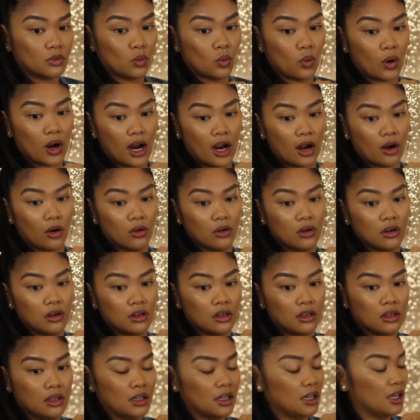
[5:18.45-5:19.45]
Wow.
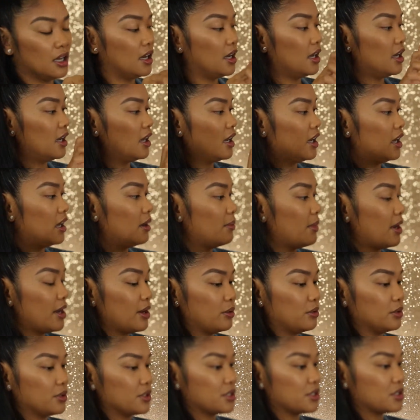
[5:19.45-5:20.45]
I
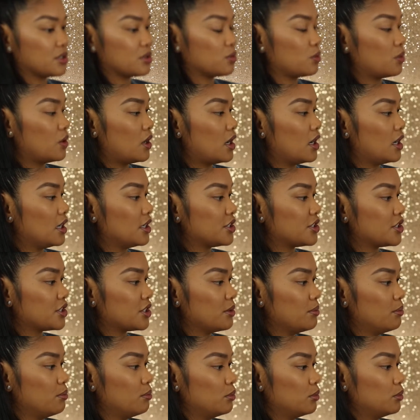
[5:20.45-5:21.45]
will
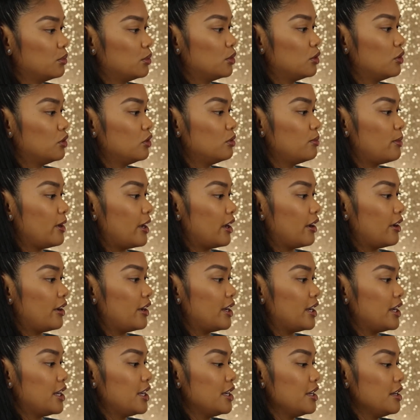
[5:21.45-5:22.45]
swatch
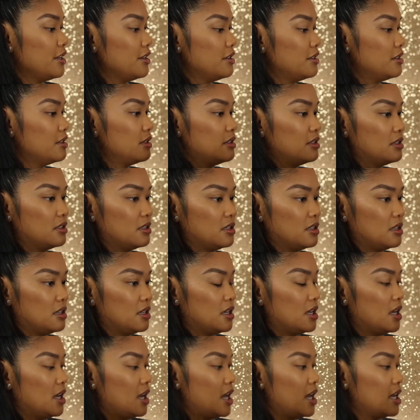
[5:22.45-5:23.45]
Mulberry.
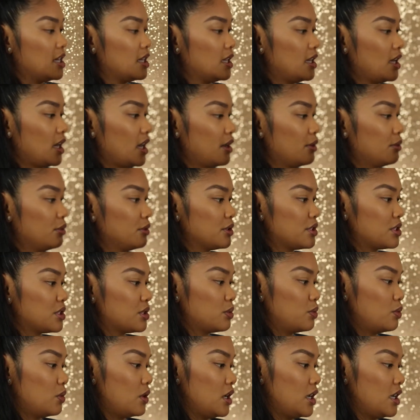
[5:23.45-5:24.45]
And then I will
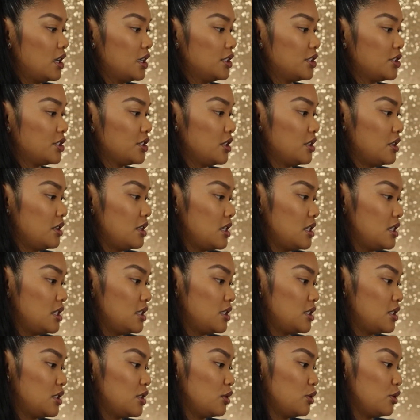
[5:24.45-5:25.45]
swatch the
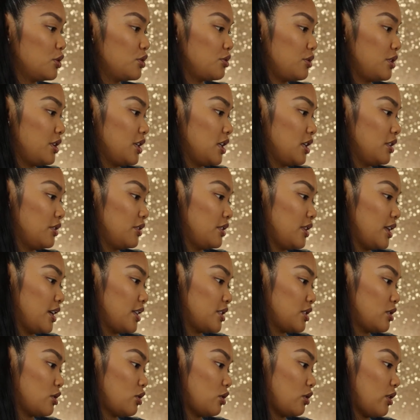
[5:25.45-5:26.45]
sultry color
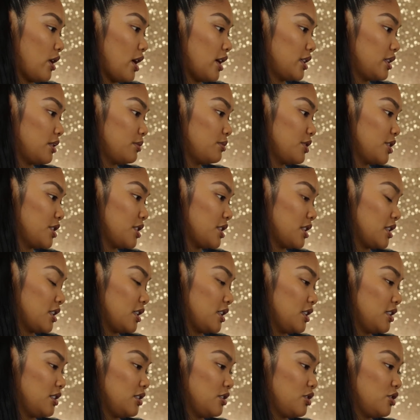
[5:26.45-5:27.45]
that's cracked. I'm just
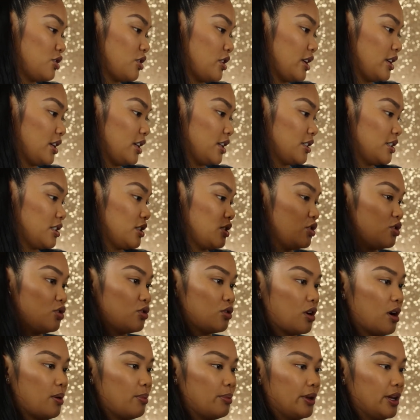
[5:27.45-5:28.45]
gonna try not to
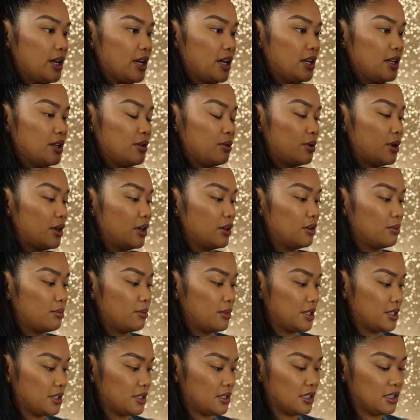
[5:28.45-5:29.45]
drop it anywhere on
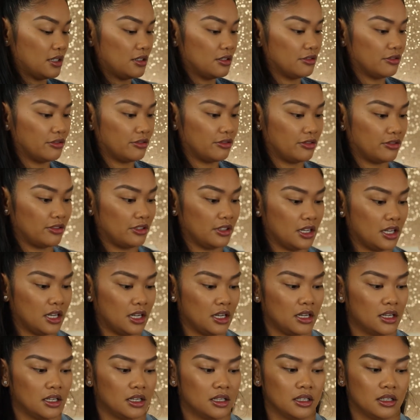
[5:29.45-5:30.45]
myself.
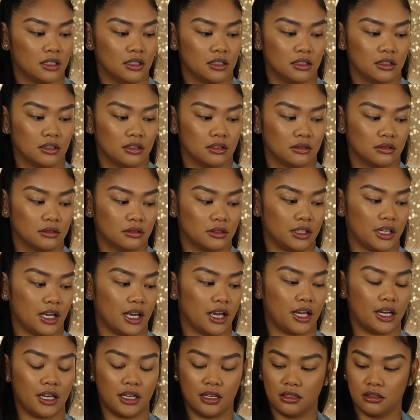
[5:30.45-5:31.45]

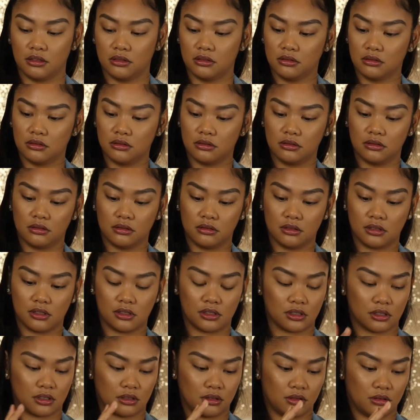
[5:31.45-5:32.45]
Okay,
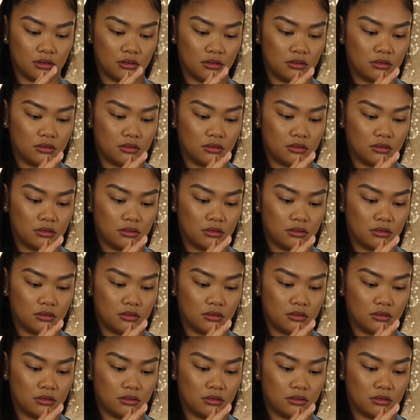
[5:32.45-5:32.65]
so,